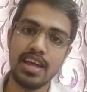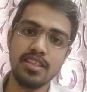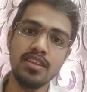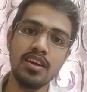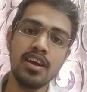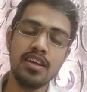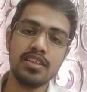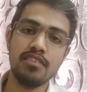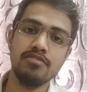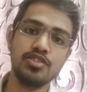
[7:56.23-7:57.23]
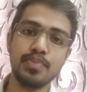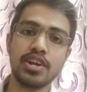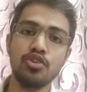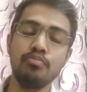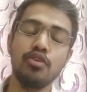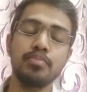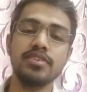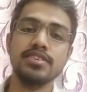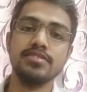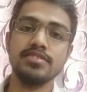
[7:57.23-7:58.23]
and their respective
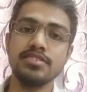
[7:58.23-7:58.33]
properties.